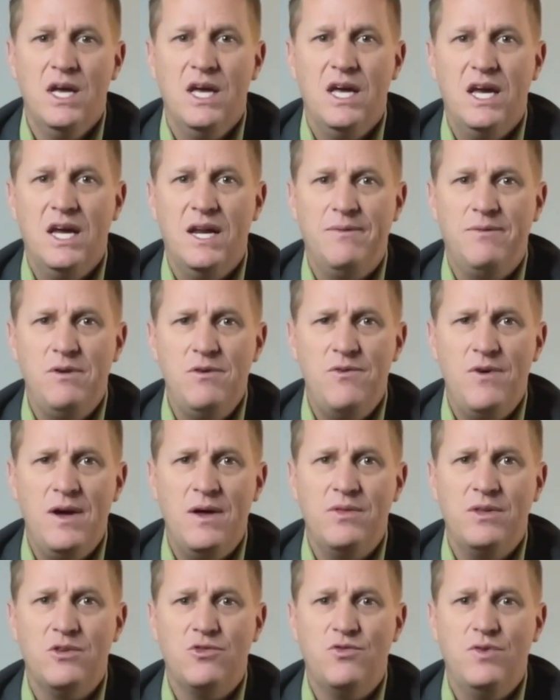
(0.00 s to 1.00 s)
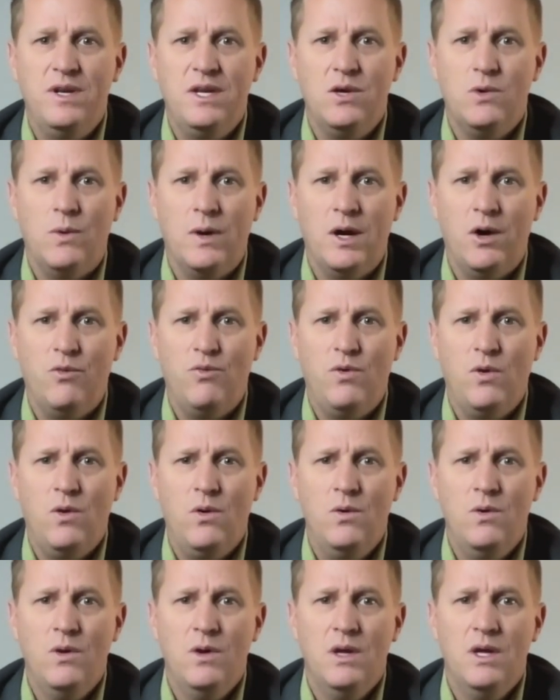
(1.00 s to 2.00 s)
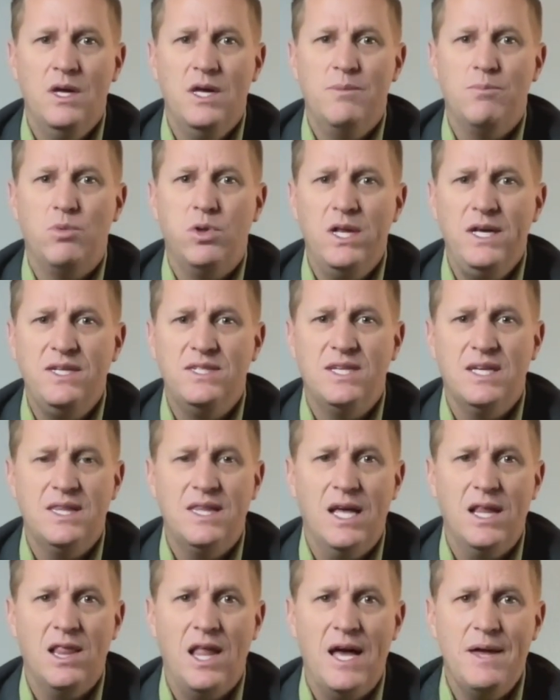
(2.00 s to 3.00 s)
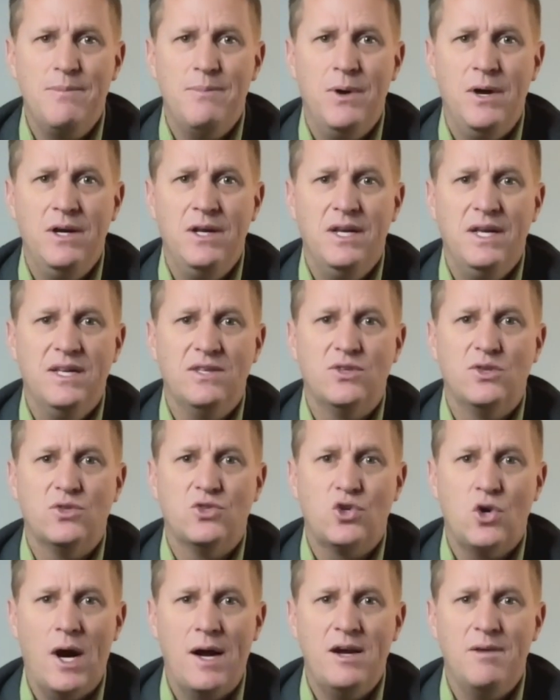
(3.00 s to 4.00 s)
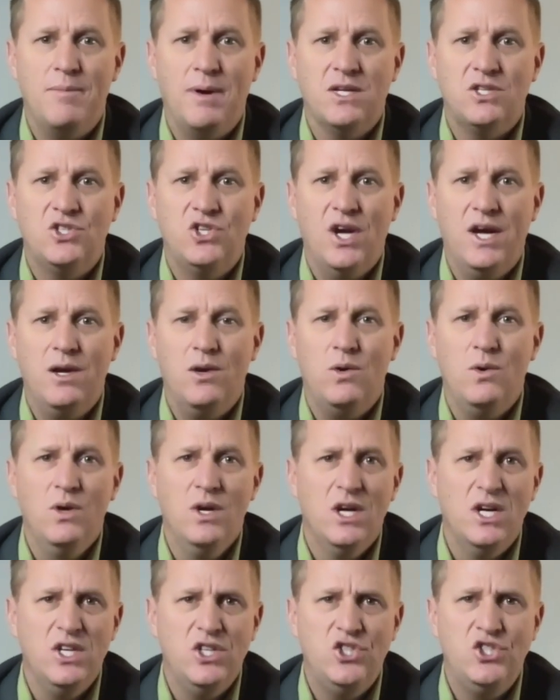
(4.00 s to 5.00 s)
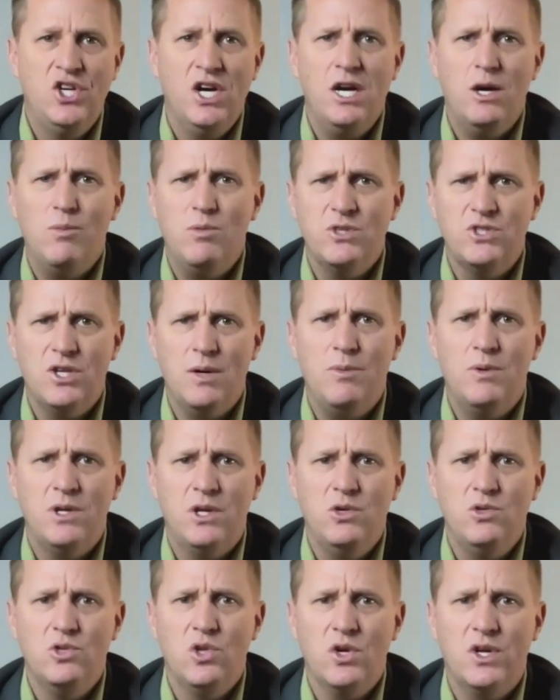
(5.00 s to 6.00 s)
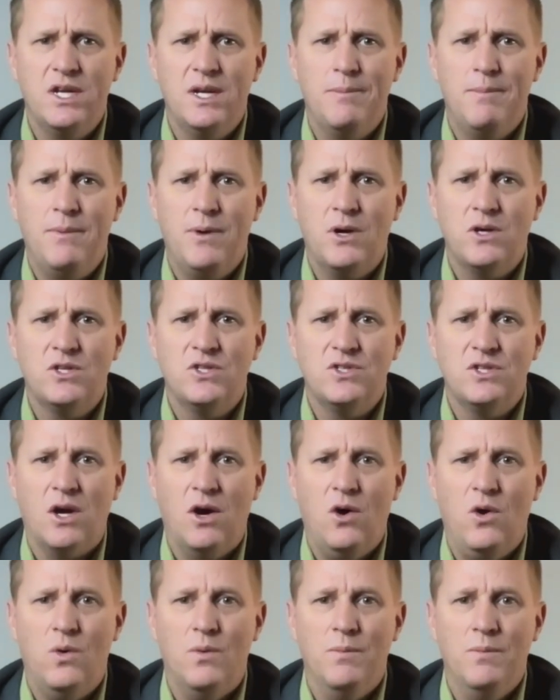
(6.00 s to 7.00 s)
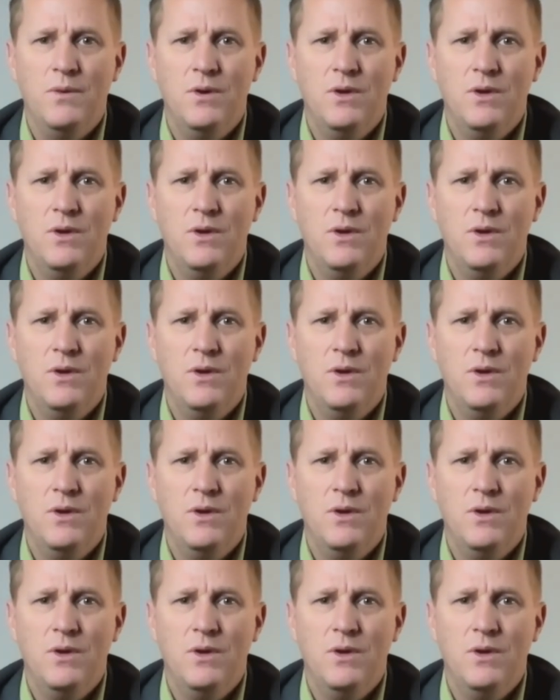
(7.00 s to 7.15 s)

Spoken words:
And if you found this video helpful, please hit that like button and subscribe to my channel. Share it with someone who's looking to purchase a home.